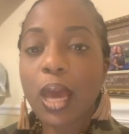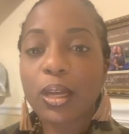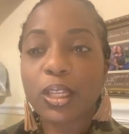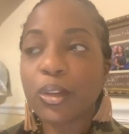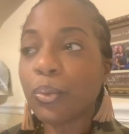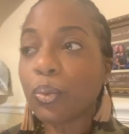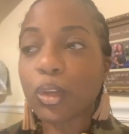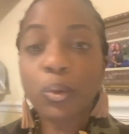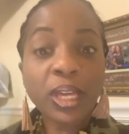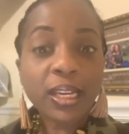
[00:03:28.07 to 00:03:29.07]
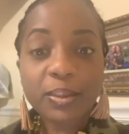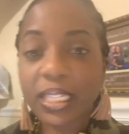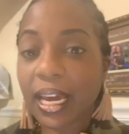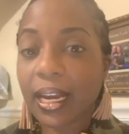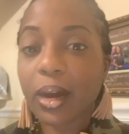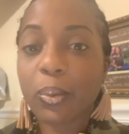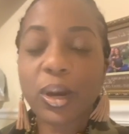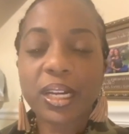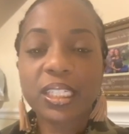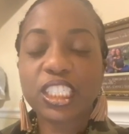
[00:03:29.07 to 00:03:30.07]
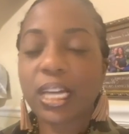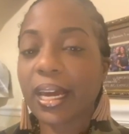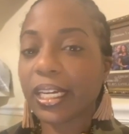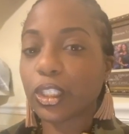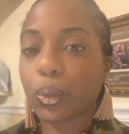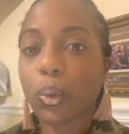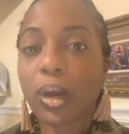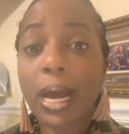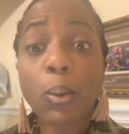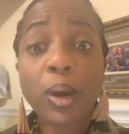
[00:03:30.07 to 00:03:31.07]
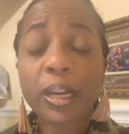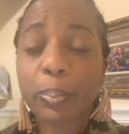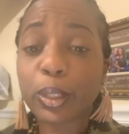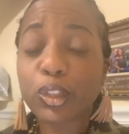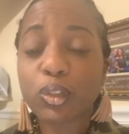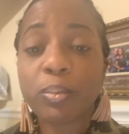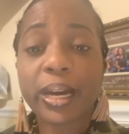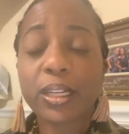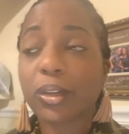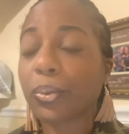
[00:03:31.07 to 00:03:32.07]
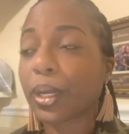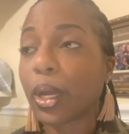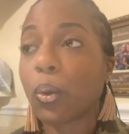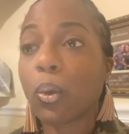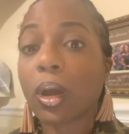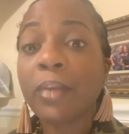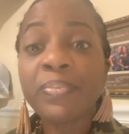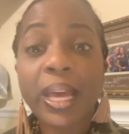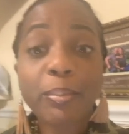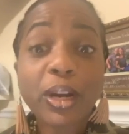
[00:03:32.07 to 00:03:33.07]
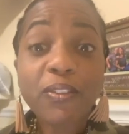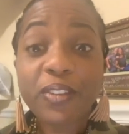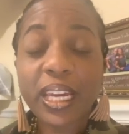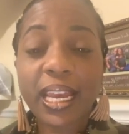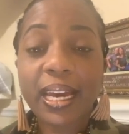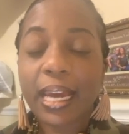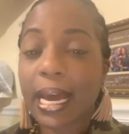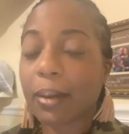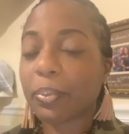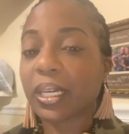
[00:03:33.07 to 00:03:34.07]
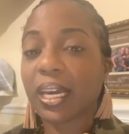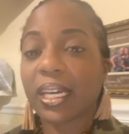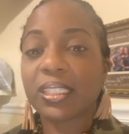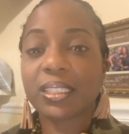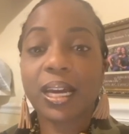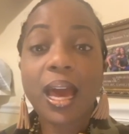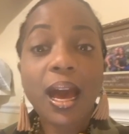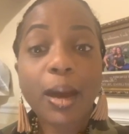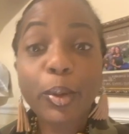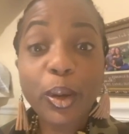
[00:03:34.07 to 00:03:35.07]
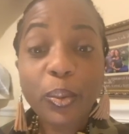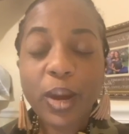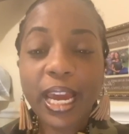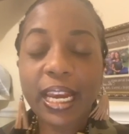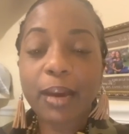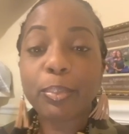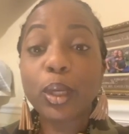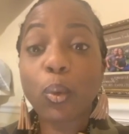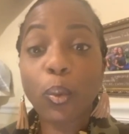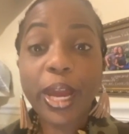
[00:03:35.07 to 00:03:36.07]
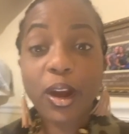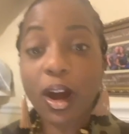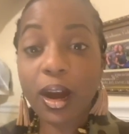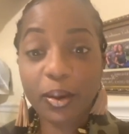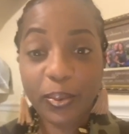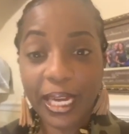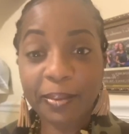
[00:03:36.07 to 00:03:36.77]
You you keep saying I want to change or I want to pursue my degree or I'm going to fill out that application. I'm going to write that book. Where are we?